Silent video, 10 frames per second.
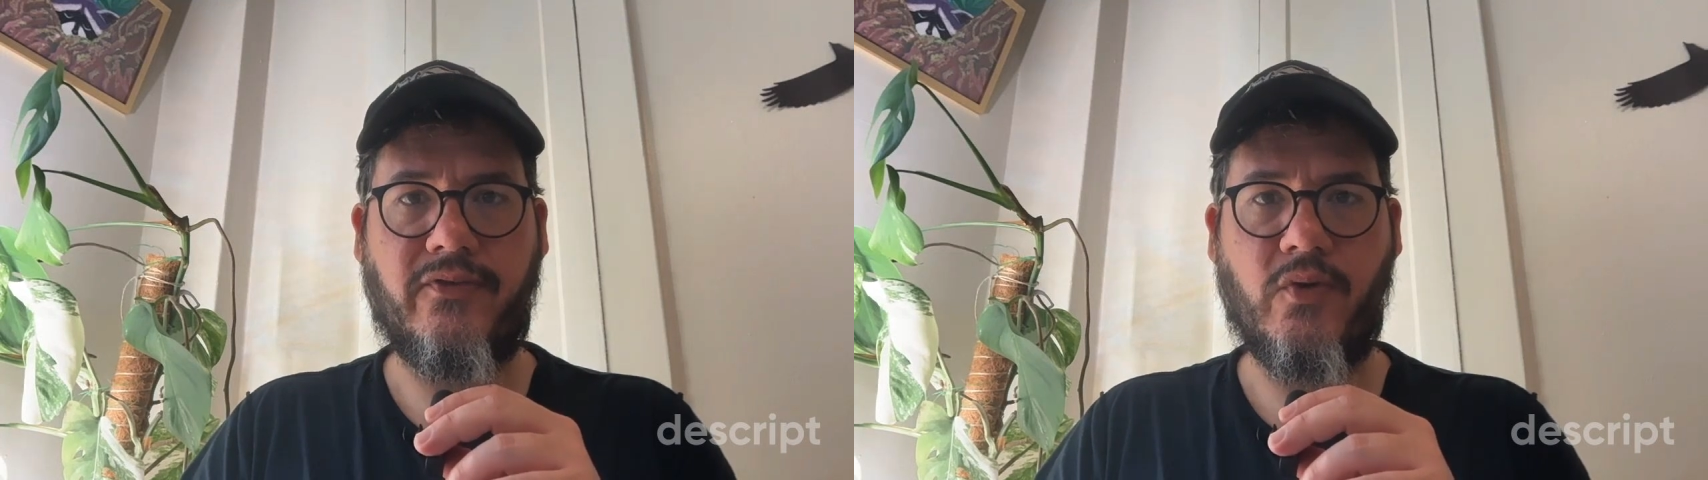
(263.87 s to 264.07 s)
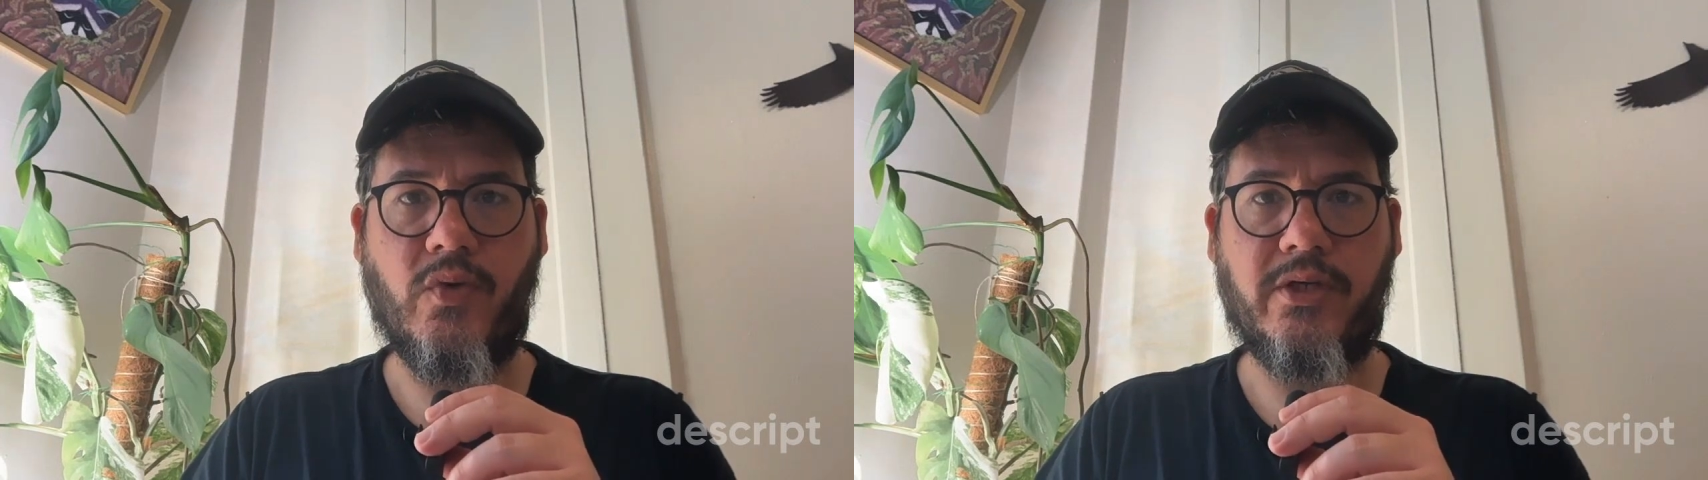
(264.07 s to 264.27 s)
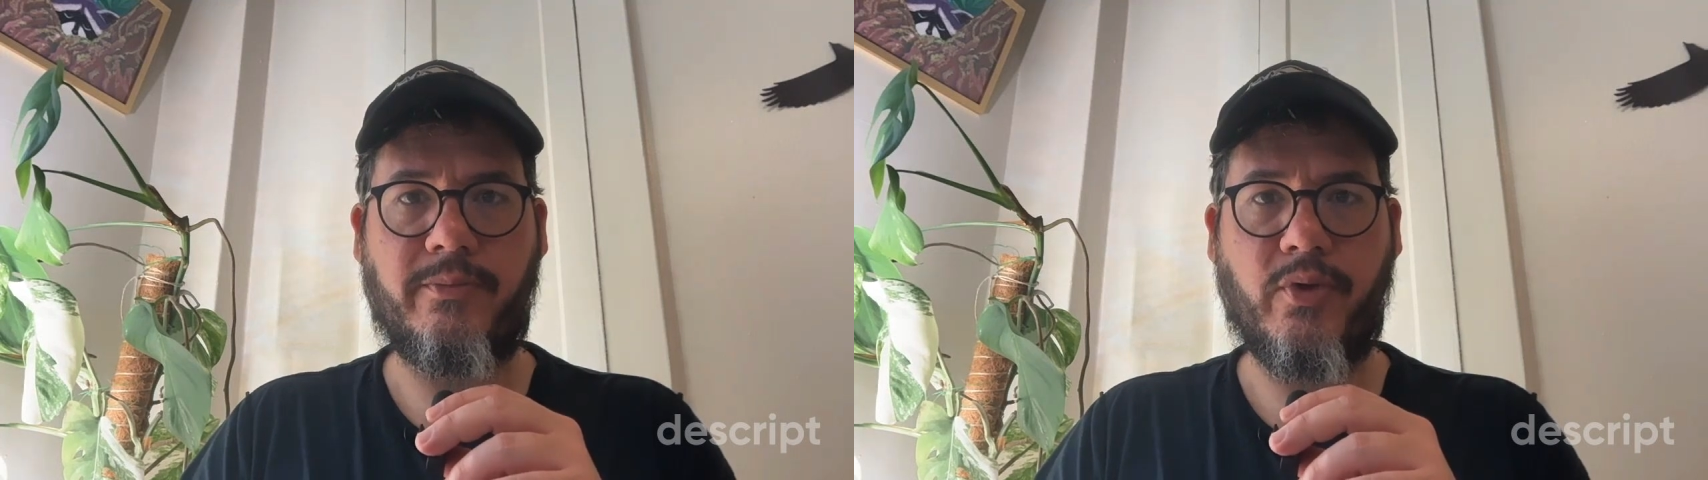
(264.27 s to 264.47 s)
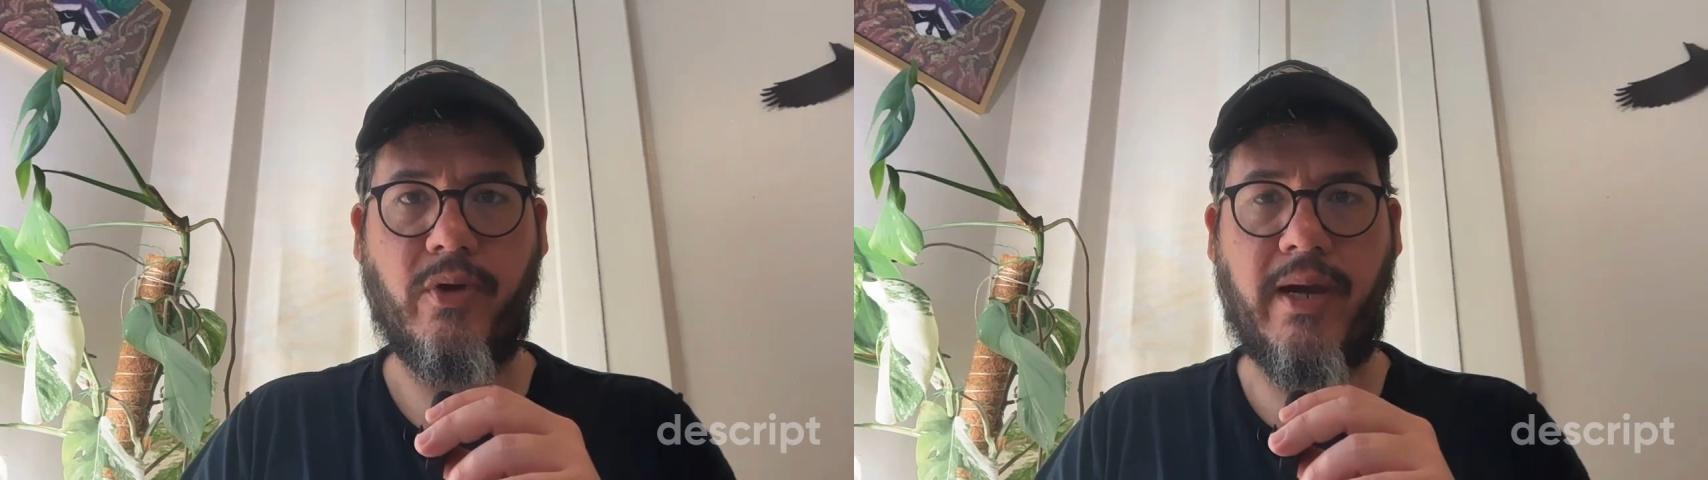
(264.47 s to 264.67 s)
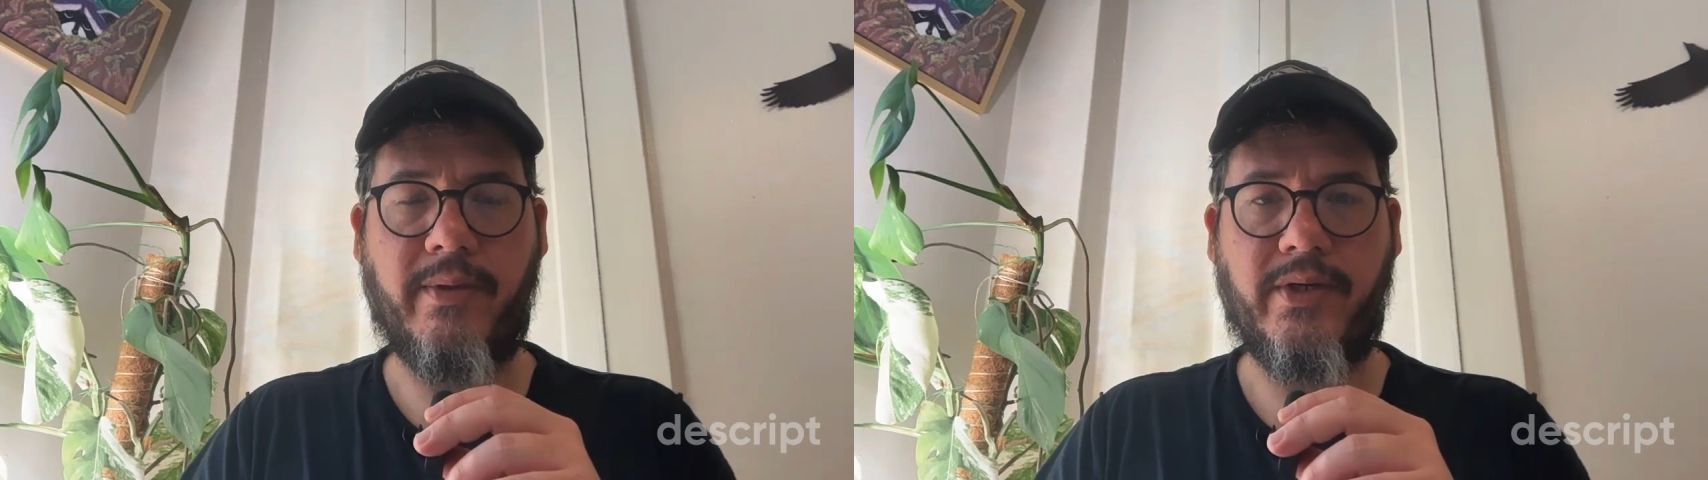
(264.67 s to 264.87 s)
for one
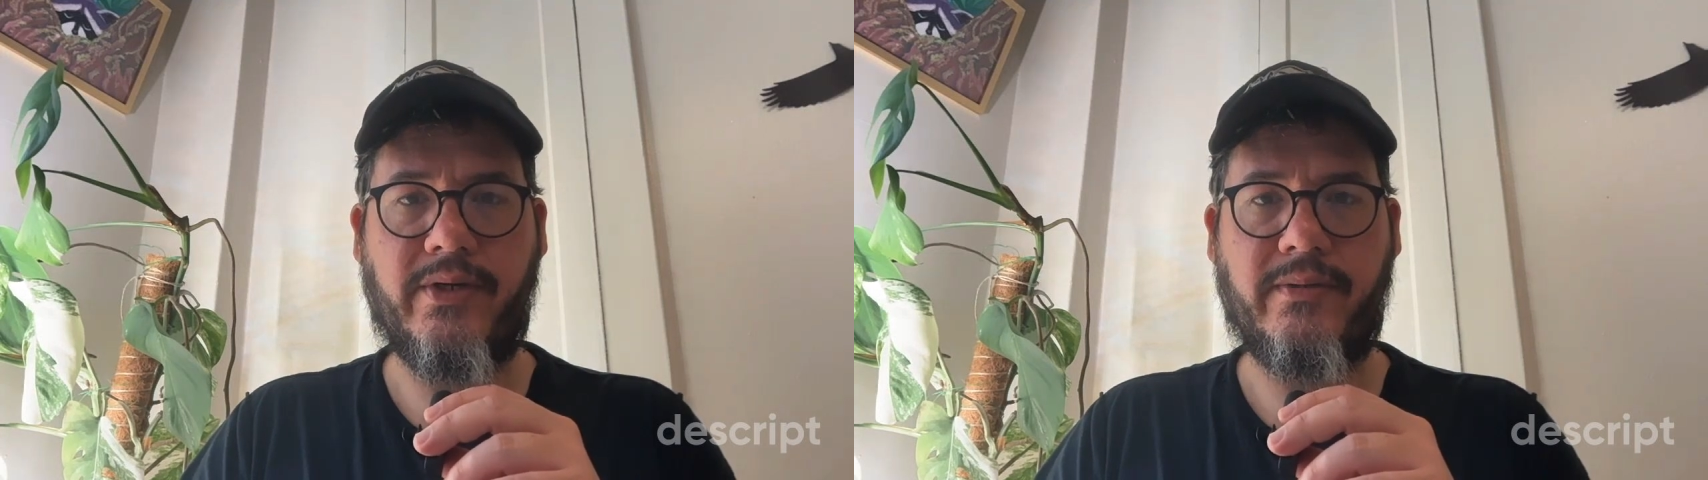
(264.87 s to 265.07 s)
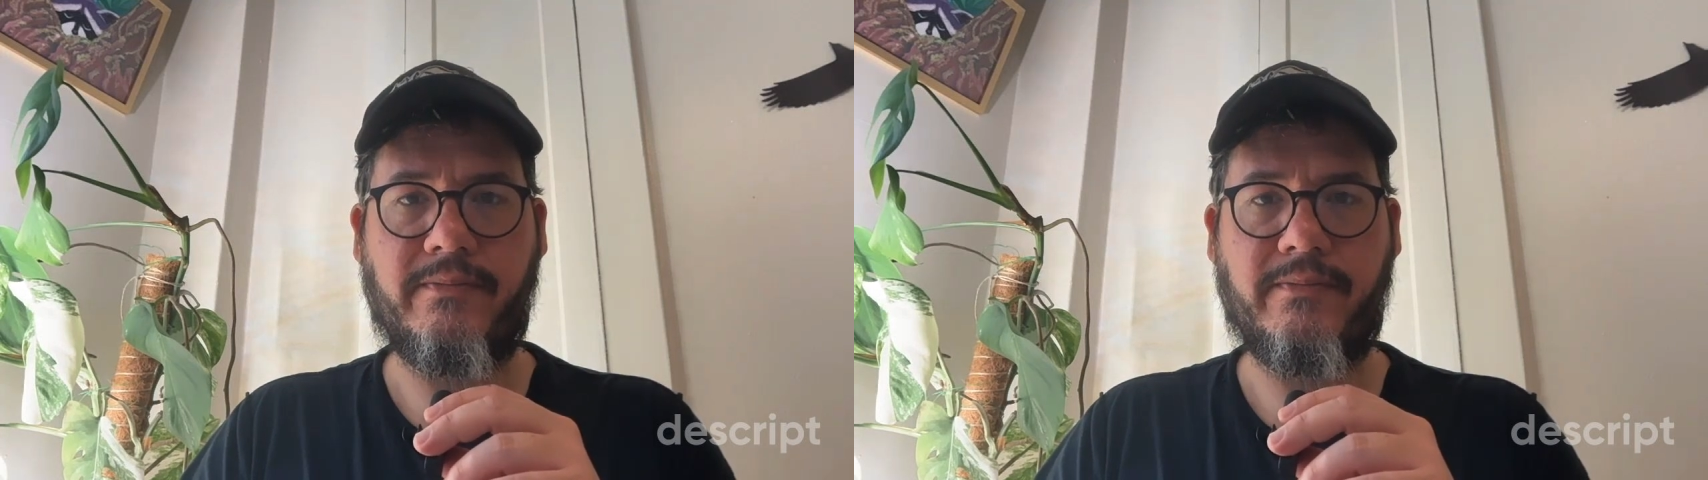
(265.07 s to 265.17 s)
parameter,